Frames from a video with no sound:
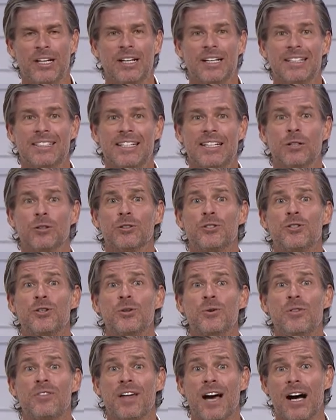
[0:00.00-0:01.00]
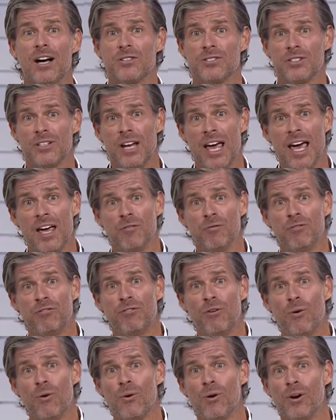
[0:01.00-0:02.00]
until
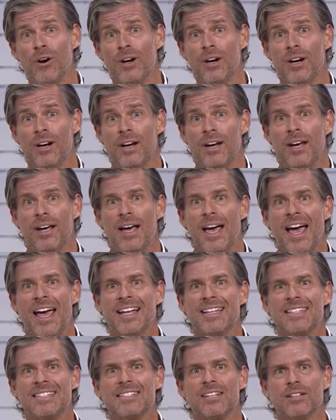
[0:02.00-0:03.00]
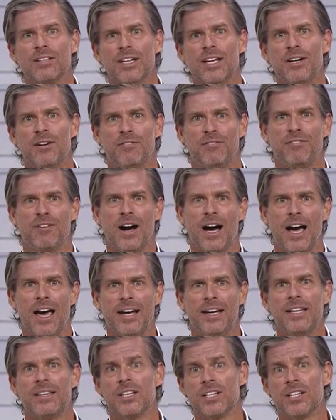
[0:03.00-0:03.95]
2004 and solidified in the